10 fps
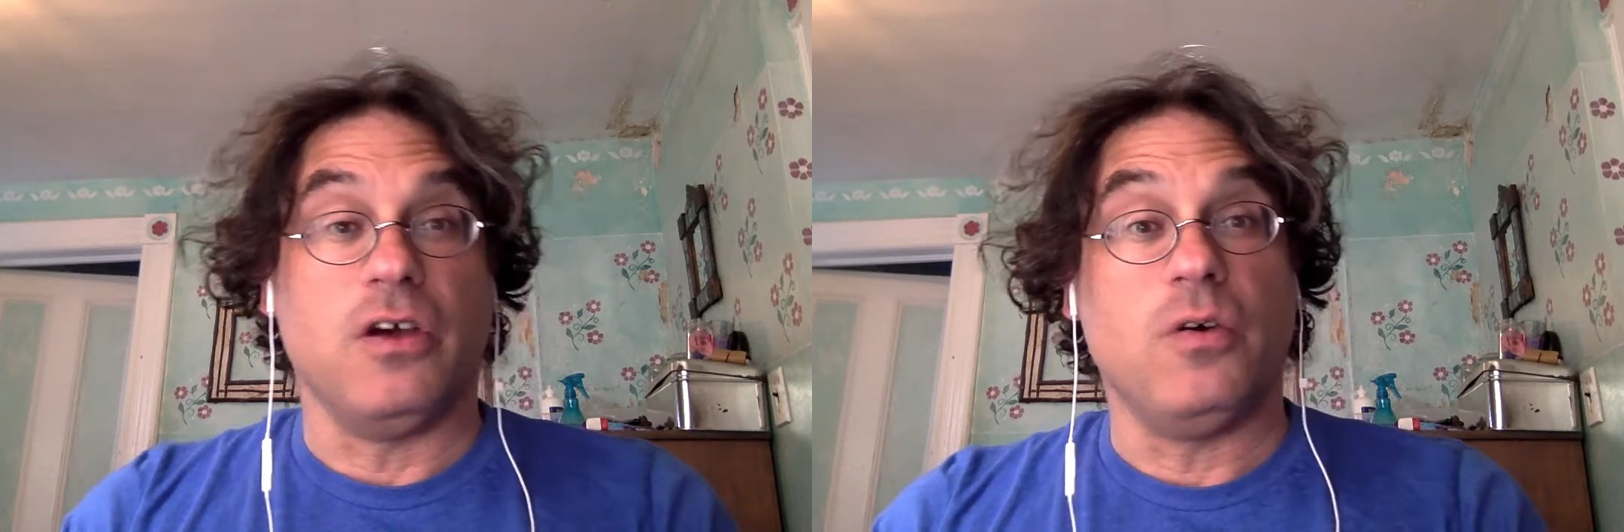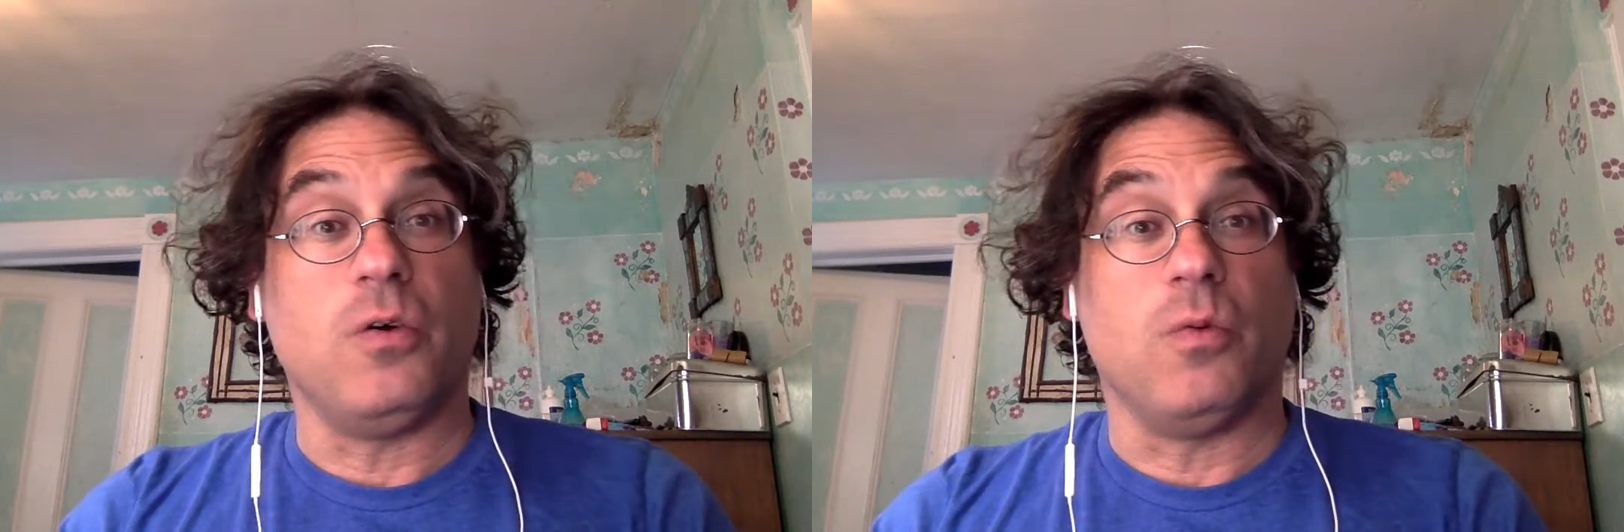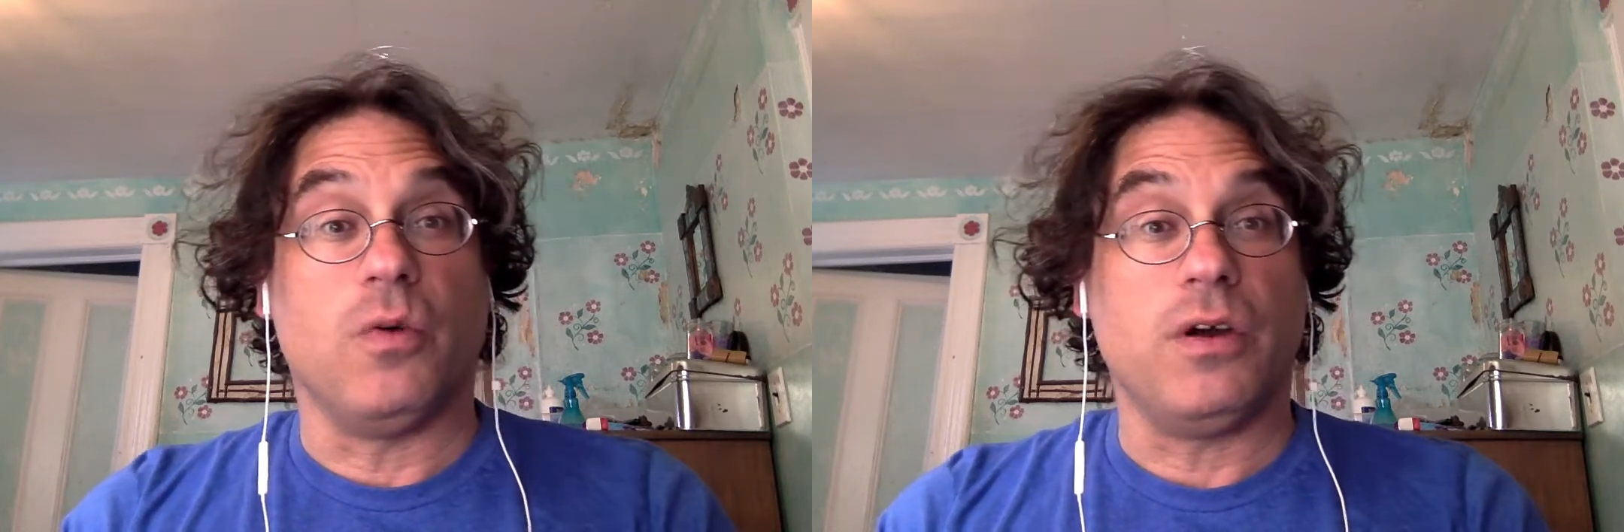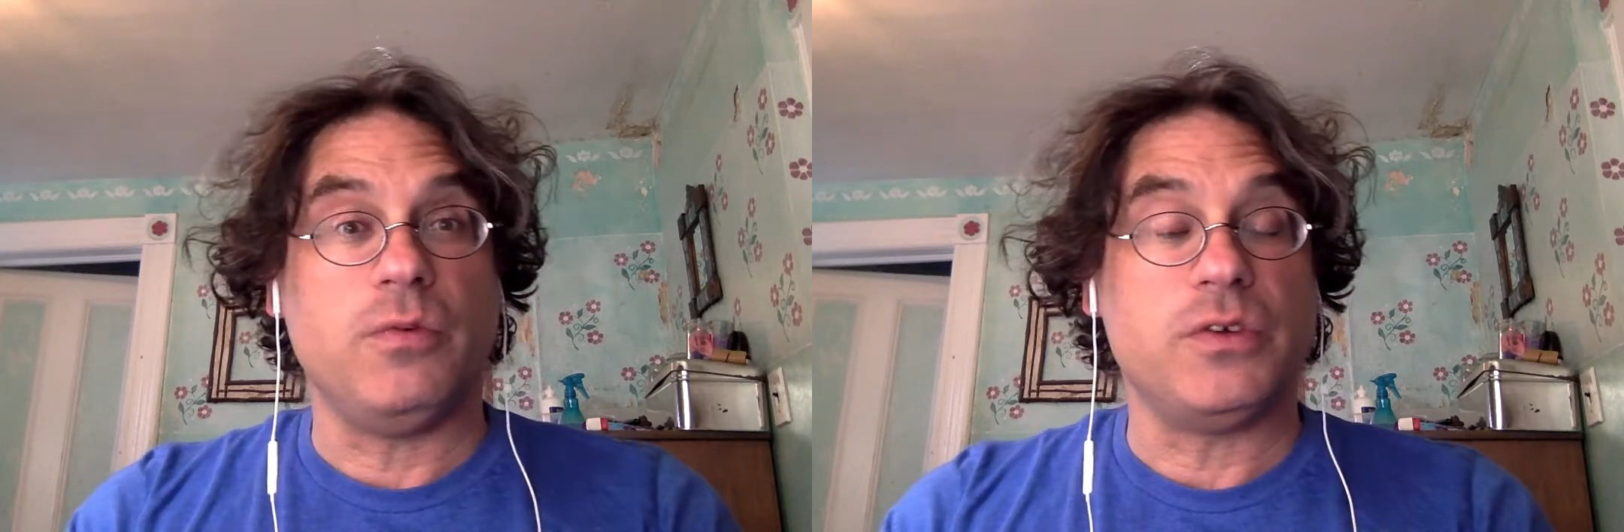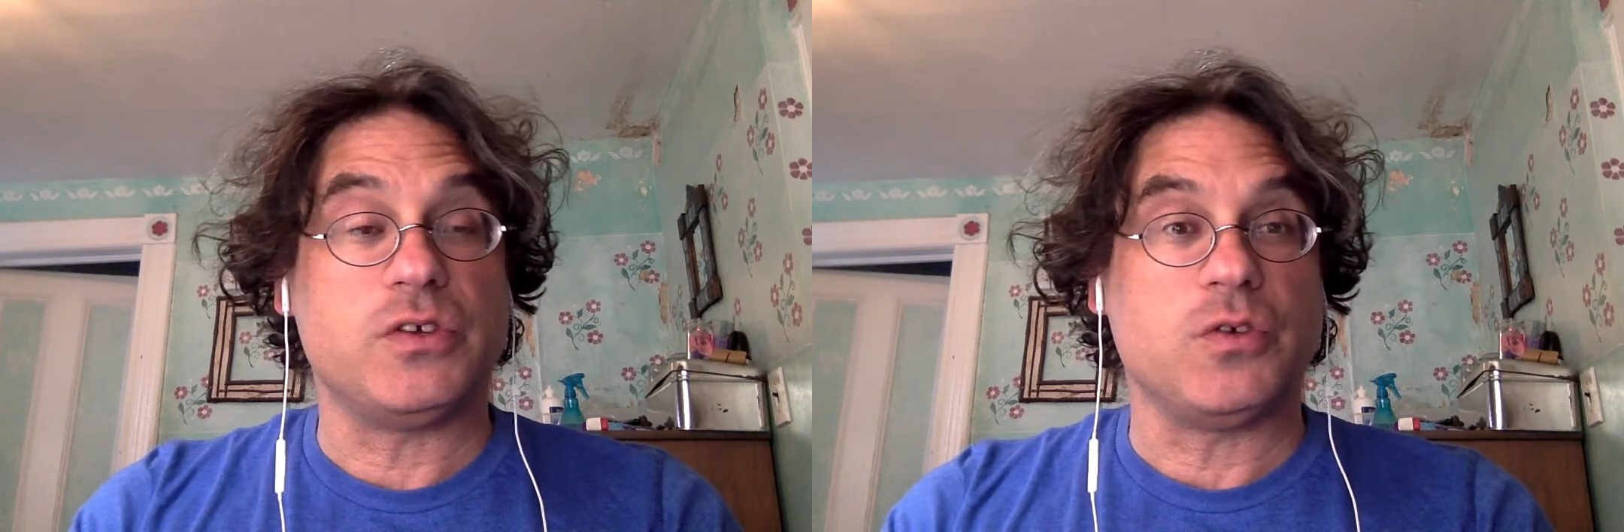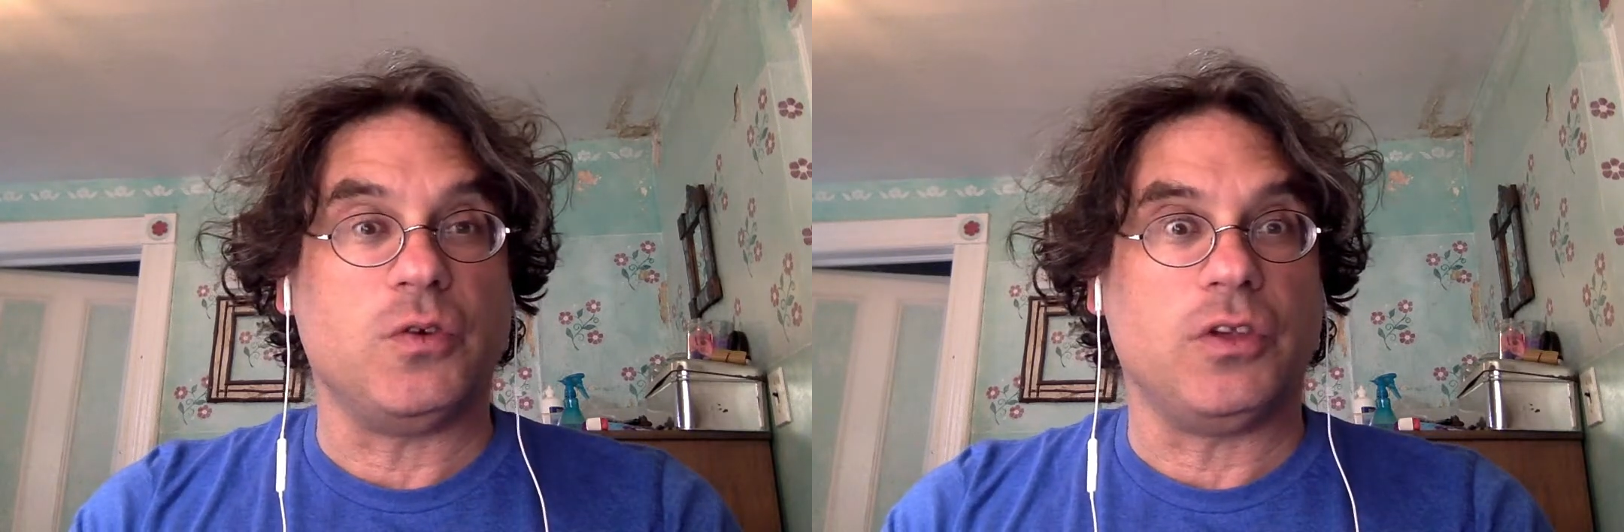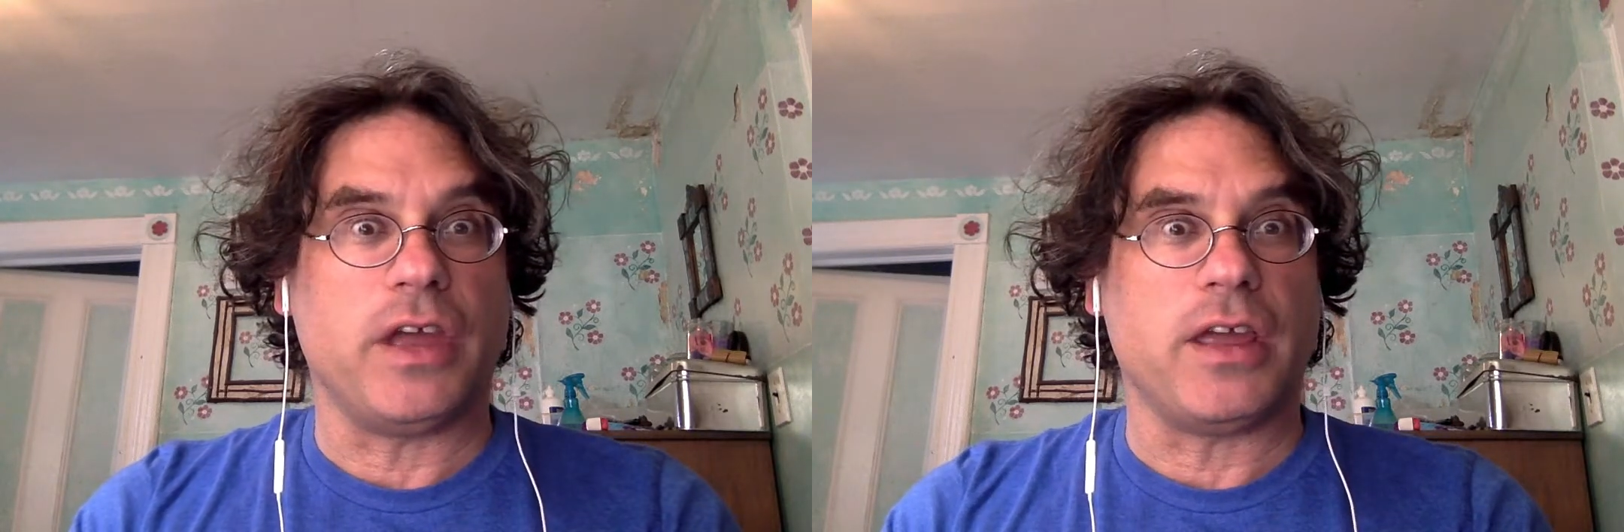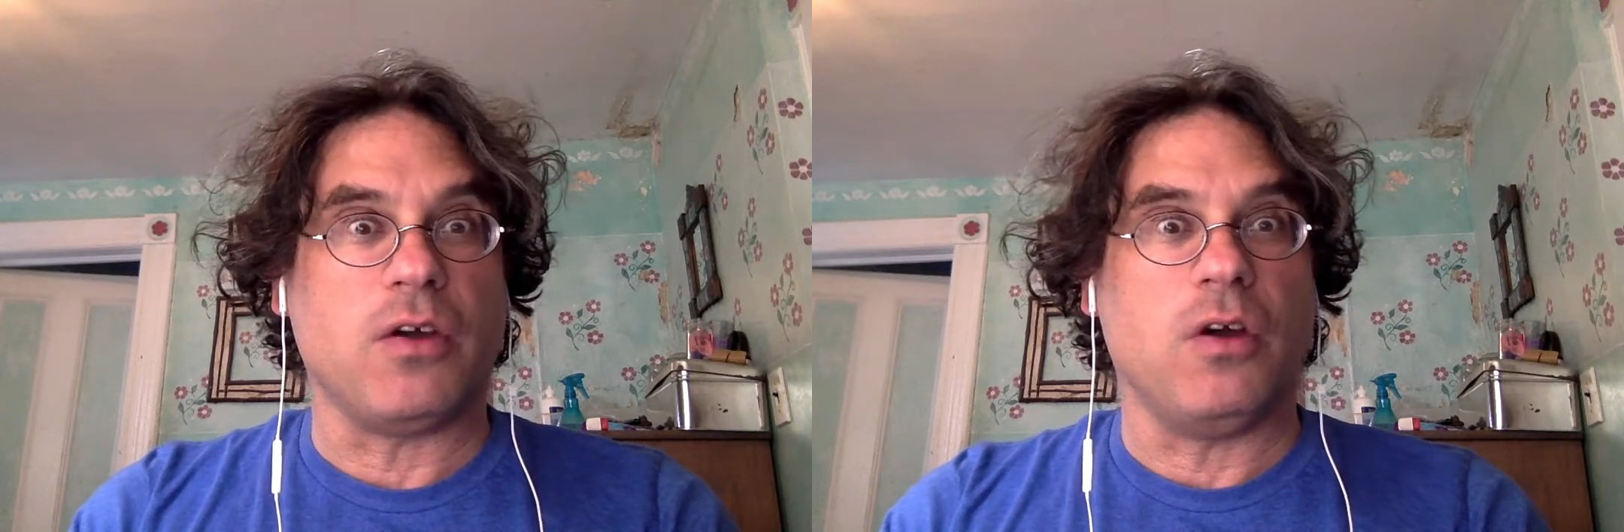oh, what was school like?